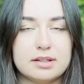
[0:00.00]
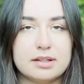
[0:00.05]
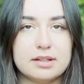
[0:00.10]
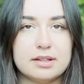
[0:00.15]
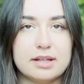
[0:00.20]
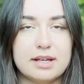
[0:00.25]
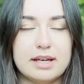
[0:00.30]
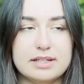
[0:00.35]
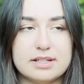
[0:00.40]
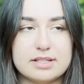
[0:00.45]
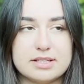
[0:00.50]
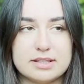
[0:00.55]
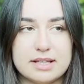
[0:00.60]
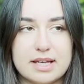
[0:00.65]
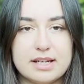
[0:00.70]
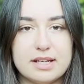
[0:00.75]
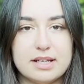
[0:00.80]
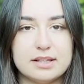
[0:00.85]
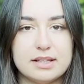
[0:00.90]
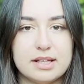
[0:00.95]
and just
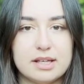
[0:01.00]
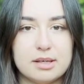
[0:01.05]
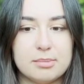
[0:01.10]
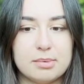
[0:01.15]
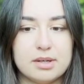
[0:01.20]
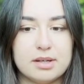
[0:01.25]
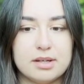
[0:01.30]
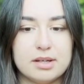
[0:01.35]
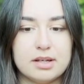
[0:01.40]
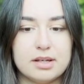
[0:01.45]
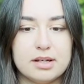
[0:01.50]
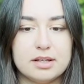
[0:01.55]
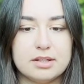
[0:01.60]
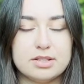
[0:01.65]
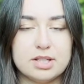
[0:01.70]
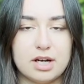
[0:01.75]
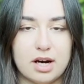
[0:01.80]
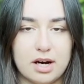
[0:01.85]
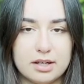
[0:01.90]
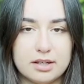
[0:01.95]
letting them
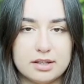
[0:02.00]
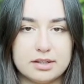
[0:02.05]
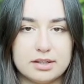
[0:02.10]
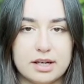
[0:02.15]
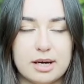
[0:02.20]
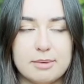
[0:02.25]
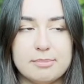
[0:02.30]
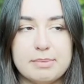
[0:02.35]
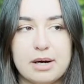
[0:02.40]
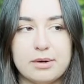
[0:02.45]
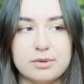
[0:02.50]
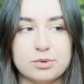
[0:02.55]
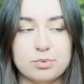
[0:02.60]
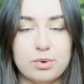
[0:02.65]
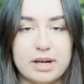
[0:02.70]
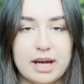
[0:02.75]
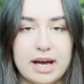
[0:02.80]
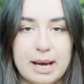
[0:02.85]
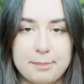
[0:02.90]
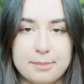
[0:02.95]
talk about
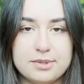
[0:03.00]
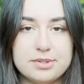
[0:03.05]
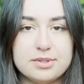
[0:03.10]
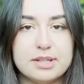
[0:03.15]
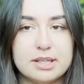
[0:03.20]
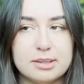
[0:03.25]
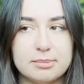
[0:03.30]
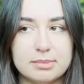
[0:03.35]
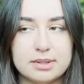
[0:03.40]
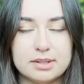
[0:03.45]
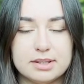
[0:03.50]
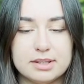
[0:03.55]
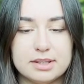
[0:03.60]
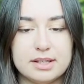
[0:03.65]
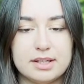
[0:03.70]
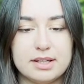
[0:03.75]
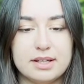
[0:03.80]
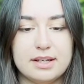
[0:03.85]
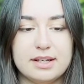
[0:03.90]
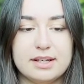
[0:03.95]
what happened to them,
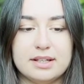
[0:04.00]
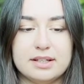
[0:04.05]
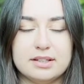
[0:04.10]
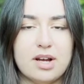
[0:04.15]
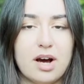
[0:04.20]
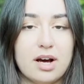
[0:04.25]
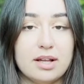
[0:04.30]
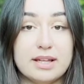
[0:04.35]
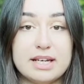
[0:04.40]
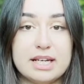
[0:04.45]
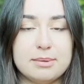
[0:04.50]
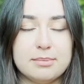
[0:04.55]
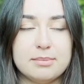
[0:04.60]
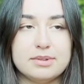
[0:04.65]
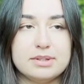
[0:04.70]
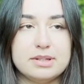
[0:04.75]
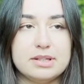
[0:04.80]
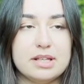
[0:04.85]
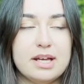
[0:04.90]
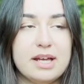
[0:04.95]
not
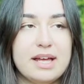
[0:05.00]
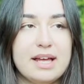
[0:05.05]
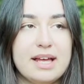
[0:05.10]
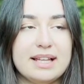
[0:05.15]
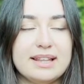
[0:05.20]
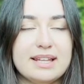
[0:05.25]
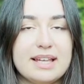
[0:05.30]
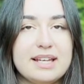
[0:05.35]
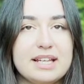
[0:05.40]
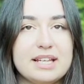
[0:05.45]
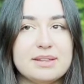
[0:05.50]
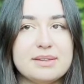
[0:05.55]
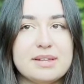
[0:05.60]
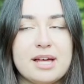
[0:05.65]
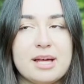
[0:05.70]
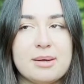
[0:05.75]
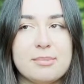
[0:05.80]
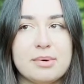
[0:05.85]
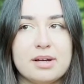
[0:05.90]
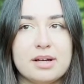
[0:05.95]
letting
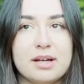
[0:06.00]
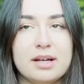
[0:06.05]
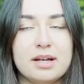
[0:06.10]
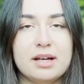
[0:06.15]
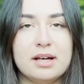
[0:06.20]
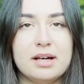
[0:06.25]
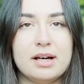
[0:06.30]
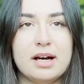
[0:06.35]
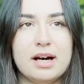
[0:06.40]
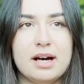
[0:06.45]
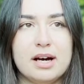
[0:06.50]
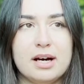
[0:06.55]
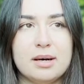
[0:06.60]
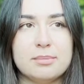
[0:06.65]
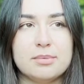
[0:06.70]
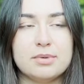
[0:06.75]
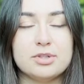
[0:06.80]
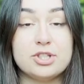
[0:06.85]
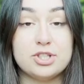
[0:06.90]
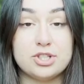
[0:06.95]
them
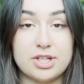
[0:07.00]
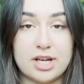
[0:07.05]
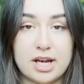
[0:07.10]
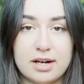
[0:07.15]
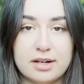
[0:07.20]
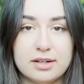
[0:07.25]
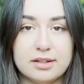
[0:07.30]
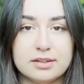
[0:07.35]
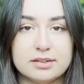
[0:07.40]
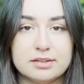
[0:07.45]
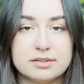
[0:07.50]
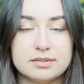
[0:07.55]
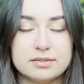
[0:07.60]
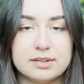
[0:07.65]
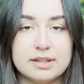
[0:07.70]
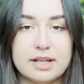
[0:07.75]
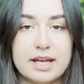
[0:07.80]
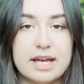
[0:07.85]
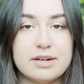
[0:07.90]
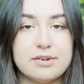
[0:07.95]
share,
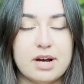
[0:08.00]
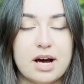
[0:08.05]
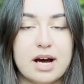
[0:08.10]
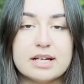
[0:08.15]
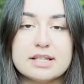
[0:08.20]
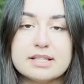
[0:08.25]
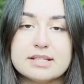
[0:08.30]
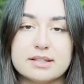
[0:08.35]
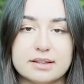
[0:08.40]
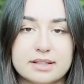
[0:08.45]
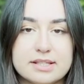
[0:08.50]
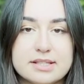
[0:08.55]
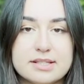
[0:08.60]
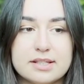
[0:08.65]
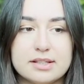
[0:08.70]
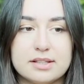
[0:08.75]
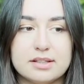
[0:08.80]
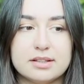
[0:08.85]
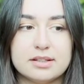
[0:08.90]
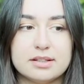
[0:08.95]
and us
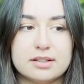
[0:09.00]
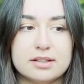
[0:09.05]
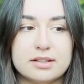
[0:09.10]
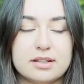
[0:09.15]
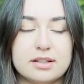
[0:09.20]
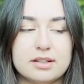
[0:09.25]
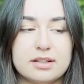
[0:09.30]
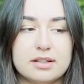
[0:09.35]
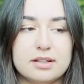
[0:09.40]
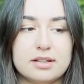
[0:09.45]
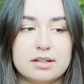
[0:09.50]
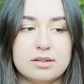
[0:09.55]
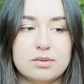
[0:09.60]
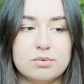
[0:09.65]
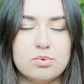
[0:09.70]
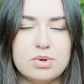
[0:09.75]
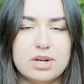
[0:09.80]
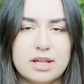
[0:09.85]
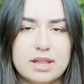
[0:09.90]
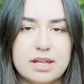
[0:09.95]
listen,
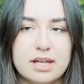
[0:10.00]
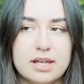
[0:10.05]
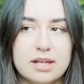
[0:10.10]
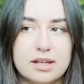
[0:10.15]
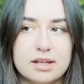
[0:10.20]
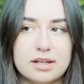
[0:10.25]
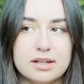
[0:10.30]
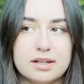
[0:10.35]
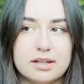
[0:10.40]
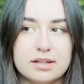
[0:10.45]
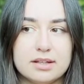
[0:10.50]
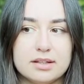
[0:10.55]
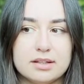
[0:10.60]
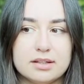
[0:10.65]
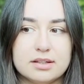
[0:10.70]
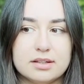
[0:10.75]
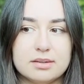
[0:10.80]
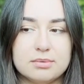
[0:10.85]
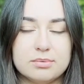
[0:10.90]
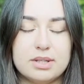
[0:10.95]
really,
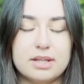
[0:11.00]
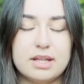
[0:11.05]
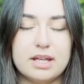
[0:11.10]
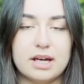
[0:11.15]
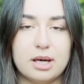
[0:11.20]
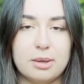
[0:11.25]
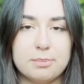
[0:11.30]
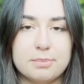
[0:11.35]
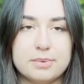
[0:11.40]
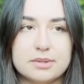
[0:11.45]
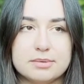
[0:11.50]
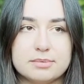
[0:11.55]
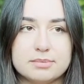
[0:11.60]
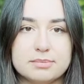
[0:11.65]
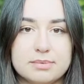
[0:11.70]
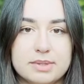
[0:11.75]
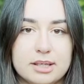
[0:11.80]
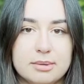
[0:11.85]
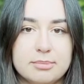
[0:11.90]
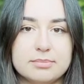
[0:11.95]
really helped
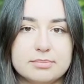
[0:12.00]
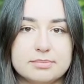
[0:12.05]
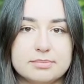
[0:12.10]
them.